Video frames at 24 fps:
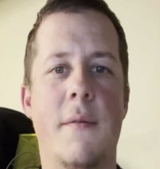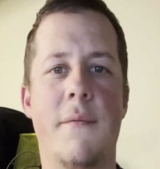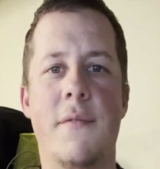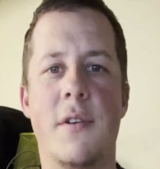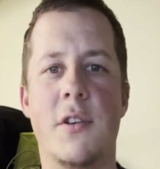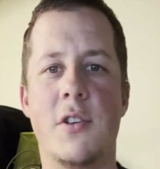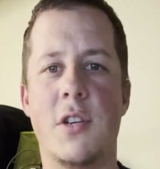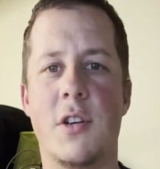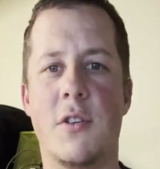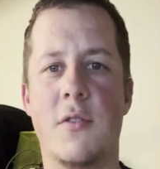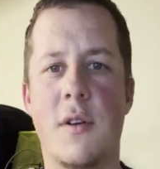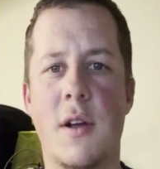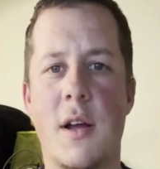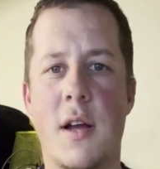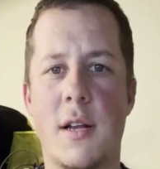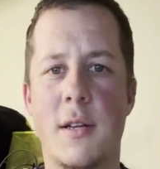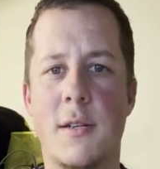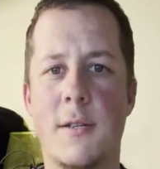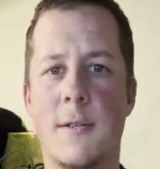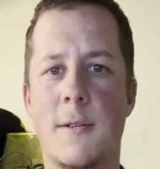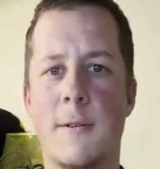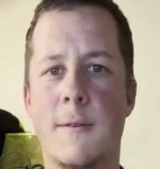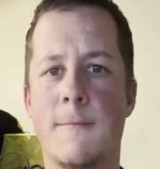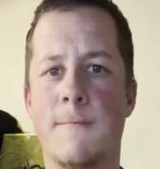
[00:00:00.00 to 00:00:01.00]
fishing
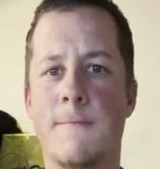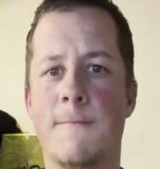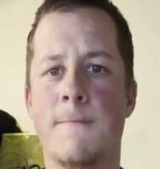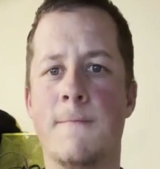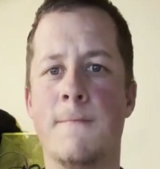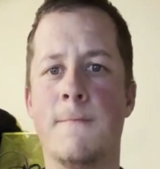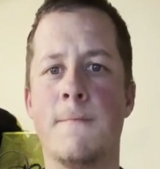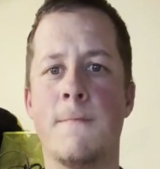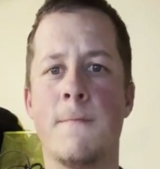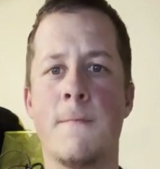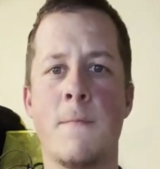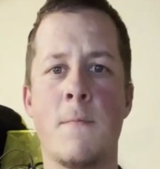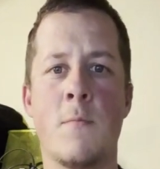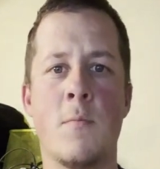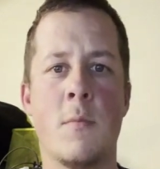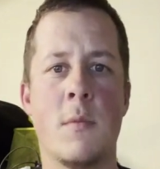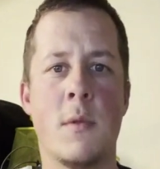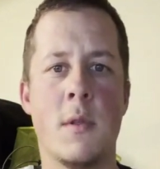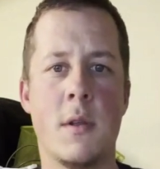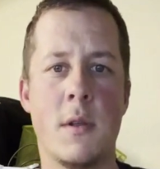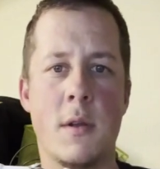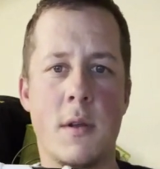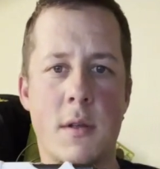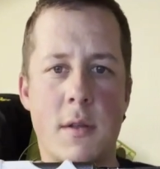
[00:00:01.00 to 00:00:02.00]
rods.
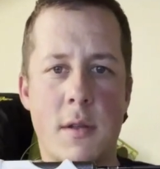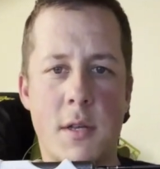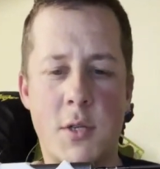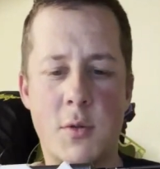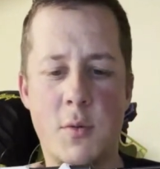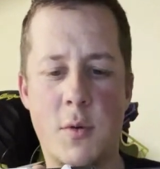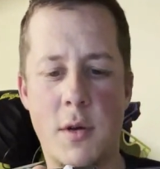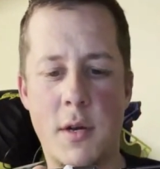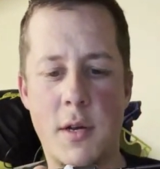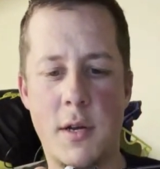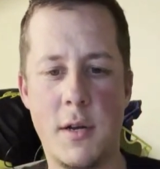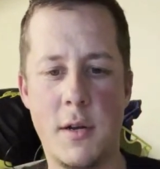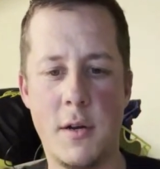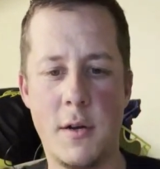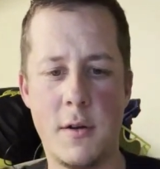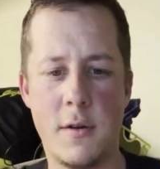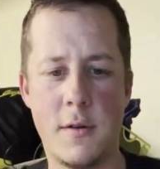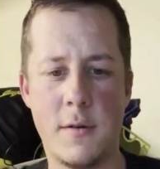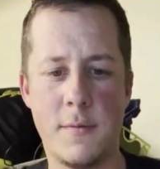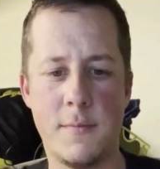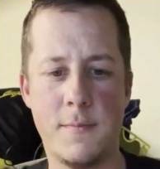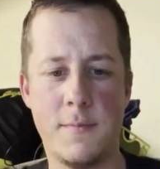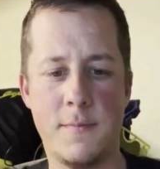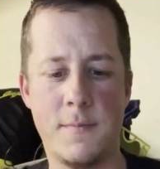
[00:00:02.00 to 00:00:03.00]
This one
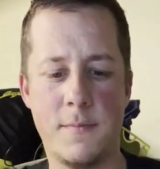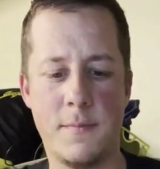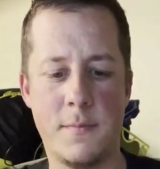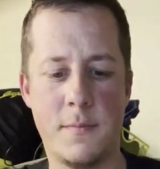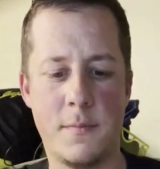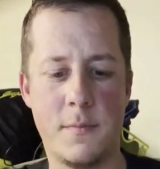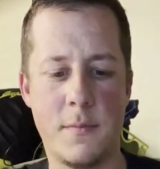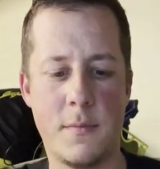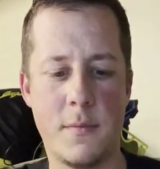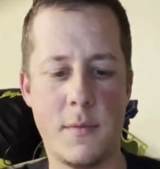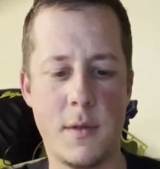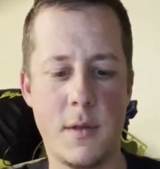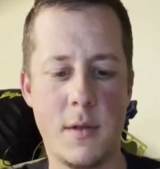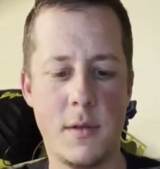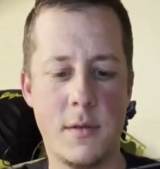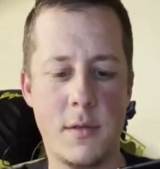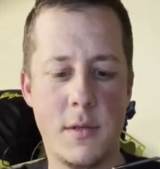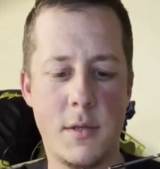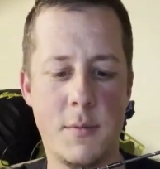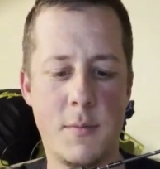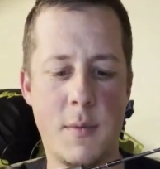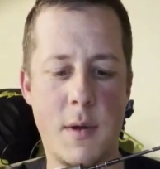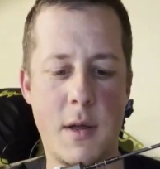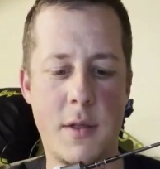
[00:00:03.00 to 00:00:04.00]
here,
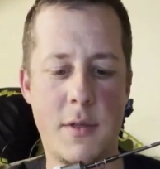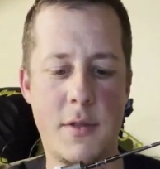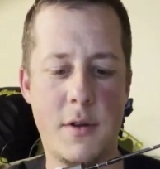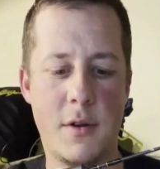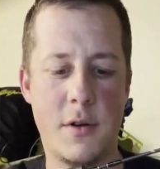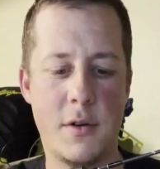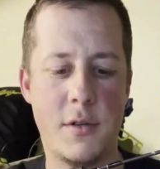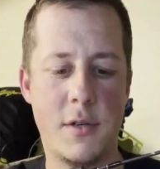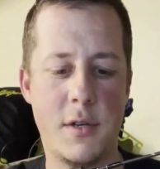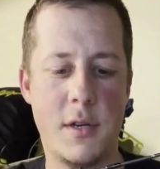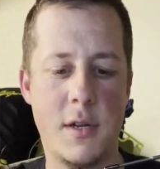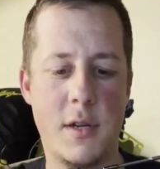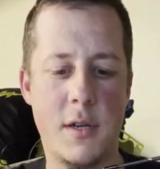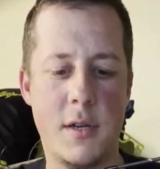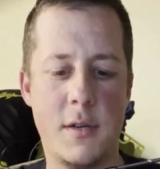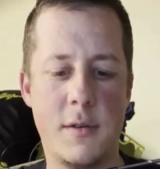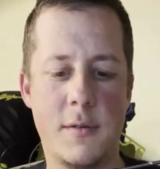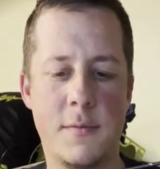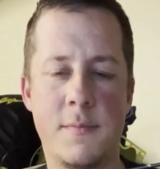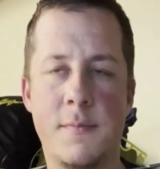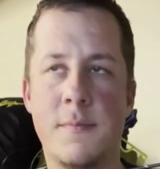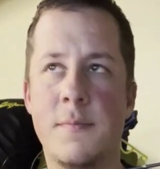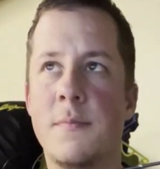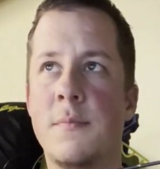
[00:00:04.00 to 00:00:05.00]
this is by
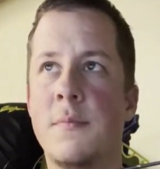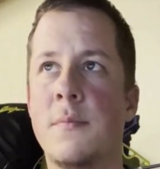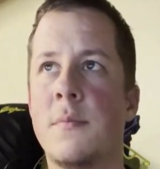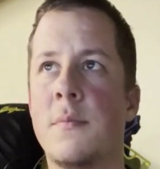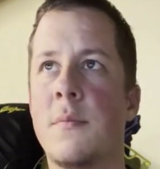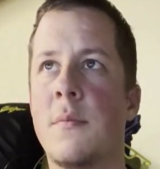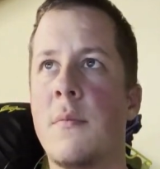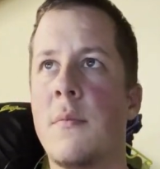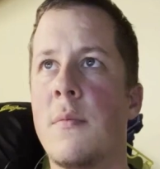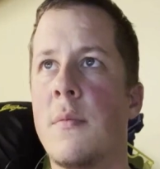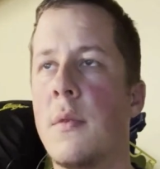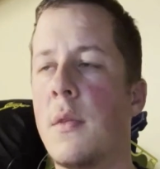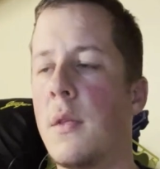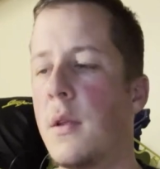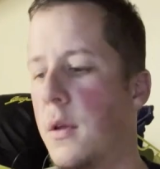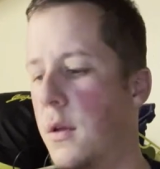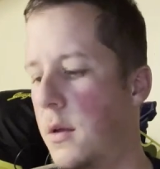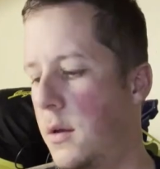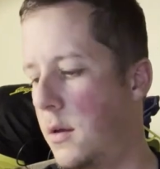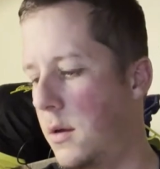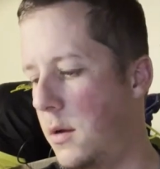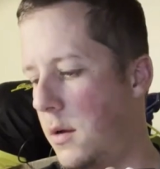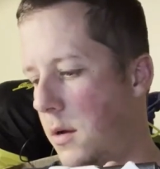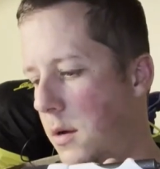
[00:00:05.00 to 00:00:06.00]
13.
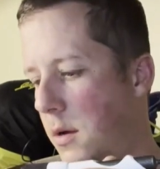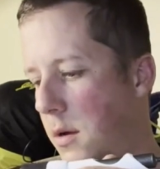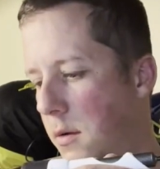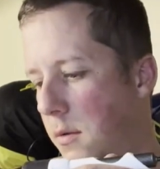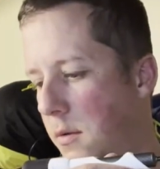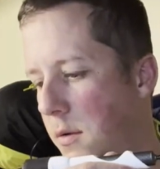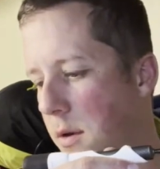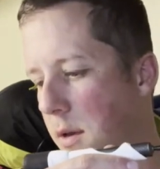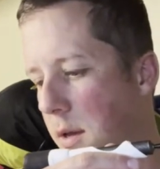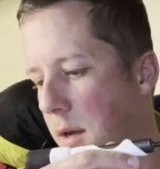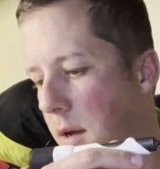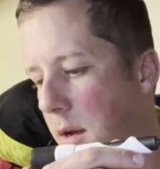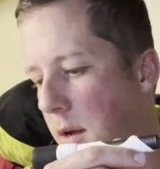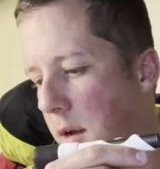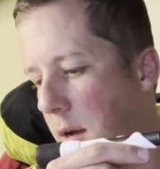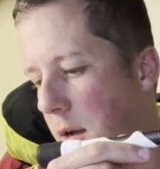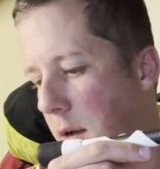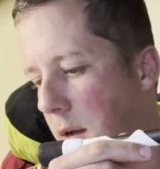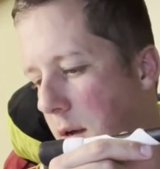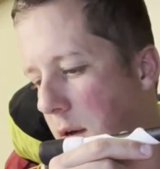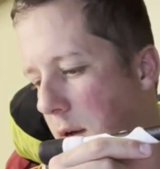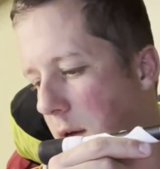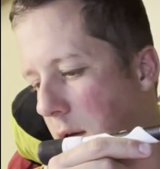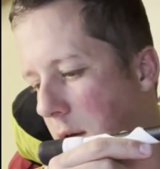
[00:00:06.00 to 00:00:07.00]
What do they
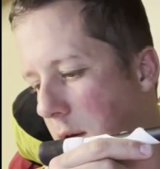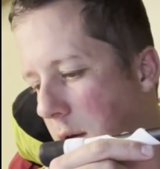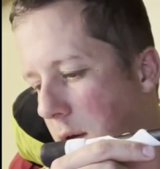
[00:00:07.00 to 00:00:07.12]
call it?